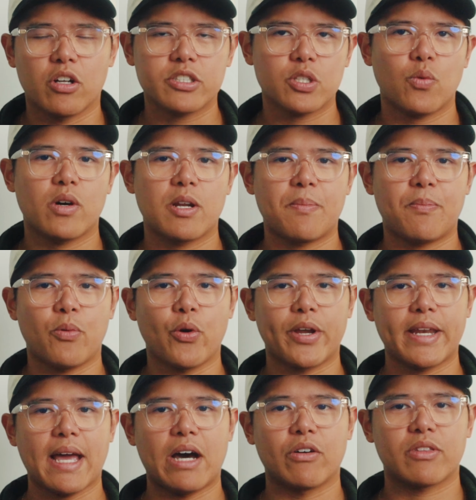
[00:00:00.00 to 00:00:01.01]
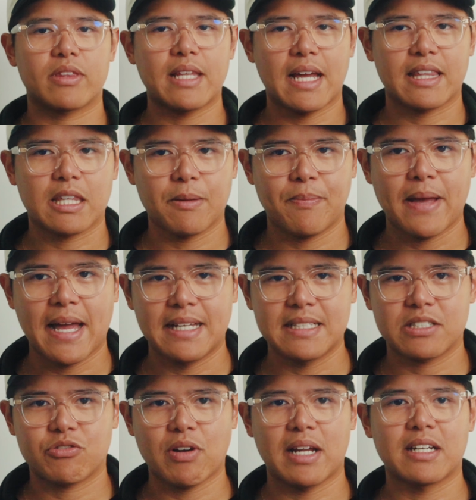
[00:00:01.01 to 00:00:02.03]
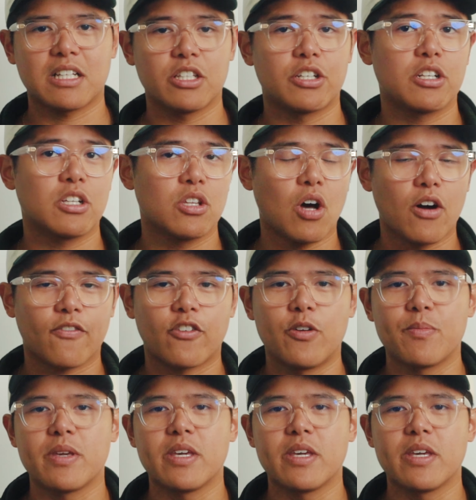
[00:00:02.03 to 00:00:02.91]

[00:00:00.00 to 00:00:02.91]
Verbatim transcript: also want to point out that the pants ran a little long for